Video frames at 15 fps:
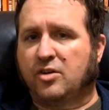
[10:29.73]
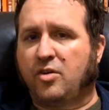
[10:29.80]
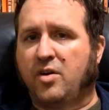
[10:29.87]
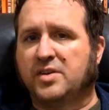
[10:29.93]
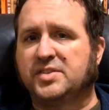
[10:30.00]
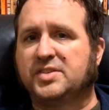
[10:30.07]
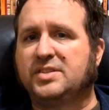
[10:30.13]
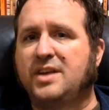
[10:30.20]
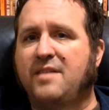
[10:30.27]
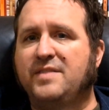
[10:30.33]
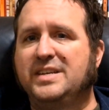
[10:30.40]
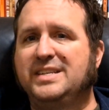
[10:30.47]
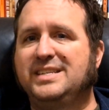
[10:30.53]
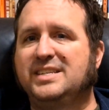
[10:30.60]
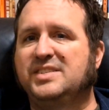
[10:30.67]
across
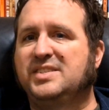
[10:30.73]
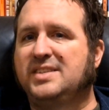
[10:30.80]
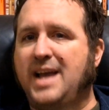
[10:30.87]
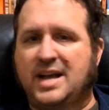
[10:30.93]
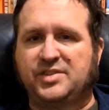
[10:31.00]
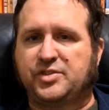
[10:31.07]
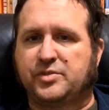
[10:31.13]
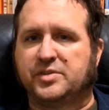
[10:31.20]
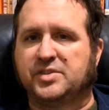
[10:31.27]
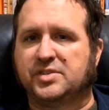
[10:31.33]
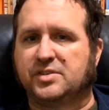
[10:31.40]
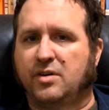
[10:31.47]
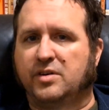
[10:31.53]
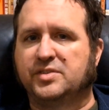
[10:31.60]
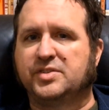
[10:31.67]
7 disastrous
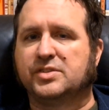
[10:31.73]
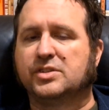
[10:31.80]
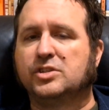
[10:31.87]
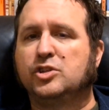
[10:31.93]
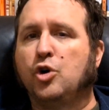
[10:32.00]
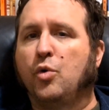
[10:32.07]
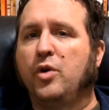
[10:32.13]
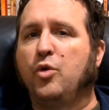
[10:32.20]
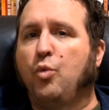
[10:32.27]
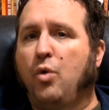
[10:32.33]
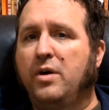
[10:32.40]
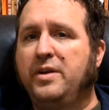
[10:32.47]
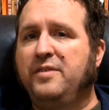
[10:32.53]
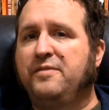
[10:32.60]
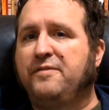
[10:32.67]
starts, going
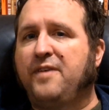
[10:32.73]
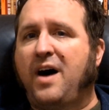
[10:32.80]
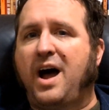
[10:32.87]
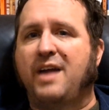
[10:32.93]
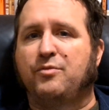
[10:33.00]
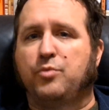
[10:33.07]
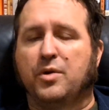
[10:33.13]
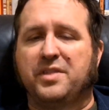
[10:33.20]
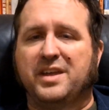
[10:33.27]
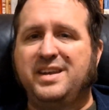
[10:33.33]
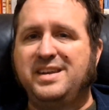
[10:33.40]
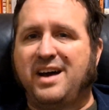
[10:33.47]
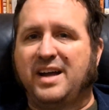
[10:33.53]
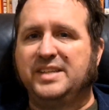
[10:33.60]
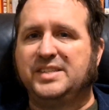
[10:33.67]
1-5 with a
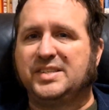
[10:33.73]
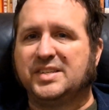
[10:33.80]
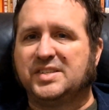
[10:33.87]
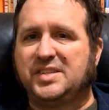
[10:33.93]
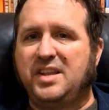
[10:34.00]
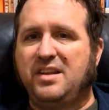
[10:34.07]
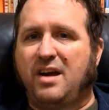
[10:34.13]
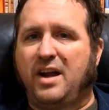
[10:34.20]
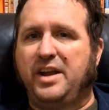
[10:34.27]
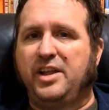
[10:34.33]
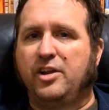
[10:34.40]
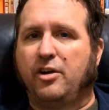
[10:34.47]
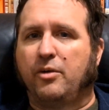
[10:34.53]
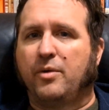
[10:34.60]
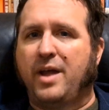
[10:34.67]
9.69
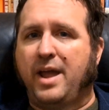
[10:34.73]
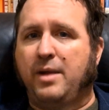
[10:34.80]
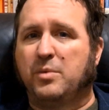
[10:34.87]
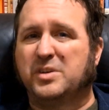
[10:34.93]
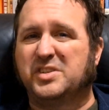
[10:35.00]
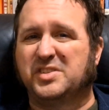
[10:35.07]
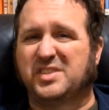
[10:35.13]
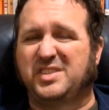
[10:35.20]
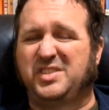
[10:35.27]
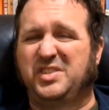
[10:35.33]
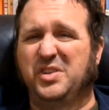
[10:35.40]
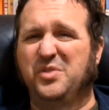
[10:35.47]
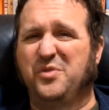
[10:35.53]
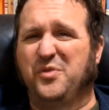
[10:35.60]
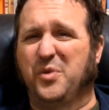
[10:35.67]
ERA, which is a
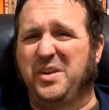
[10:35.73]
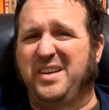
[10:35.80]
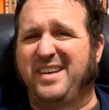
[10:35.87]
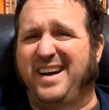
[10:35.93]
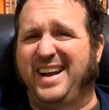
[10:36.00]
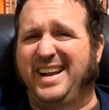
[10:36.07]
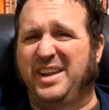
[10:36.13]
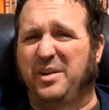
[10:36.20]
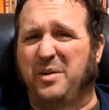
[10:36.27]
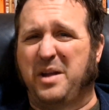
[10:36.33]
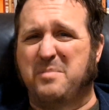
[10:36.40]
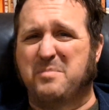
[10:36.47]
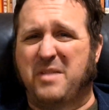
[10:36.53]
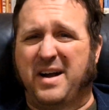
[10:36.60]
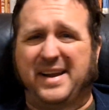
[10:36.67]
2.49
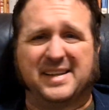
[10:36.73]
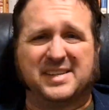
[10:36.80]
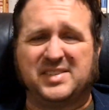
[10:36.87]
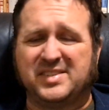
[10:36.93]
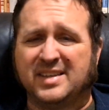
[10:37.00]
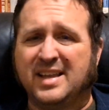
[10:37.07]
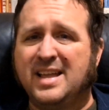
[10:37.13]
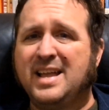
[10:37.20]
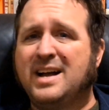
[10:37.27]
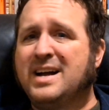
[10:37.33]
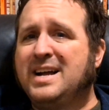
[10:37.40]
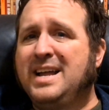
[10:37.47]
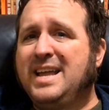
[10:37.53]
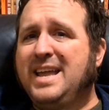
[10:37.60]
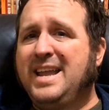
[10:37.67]
ERA minus,
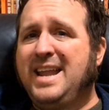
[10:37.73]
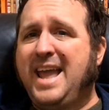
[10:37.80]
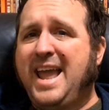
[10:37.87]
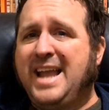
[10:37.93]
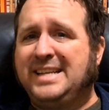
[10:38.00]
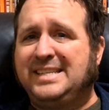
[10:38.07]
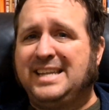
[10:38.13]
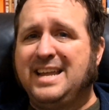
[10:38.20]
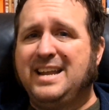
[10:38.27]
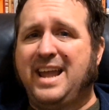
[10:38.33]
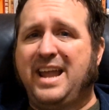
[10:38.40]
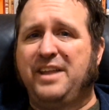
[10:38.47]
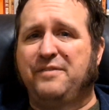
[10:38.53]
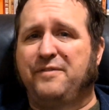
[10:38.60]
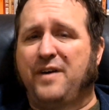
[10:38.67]
an
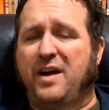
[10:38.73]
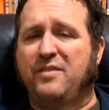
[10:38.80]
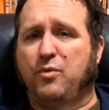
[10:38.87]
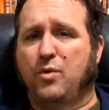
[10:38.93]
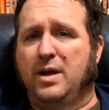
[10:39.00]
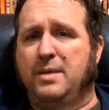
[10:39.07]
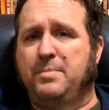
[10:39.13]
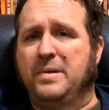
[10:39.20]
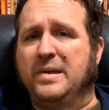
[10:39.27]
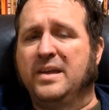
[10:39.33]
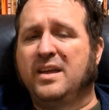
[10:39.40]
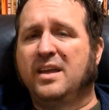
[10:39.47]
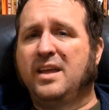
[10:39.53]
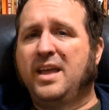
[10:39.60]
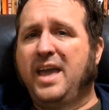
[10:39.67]
18.85 WHIP,
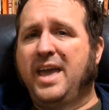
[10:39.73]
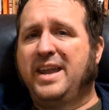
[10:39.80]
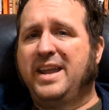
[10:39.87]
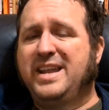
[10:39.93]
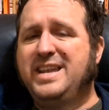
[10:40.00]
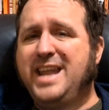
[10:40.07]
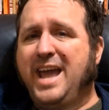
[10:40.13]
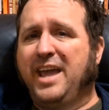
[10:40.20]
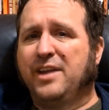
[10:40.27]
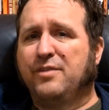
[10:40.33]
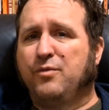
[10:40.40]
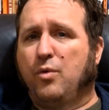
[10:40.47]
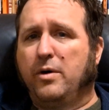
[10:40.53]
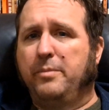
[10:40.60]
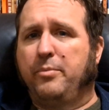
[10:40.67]
and a
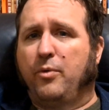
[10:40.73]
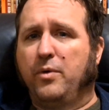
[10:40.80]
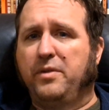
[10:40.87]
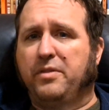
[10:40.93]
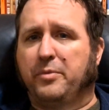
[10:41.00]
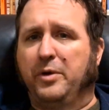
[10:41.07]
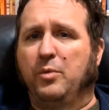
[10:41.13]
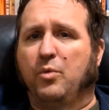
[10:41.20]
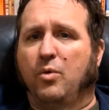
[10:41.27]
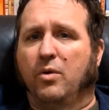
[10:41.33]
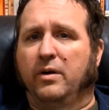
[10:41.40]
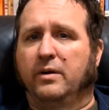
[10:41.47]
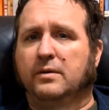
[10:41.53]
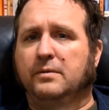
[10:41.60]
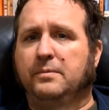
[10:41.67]
negative 1.3
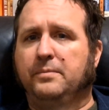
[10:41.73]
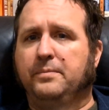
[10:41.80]
WAR.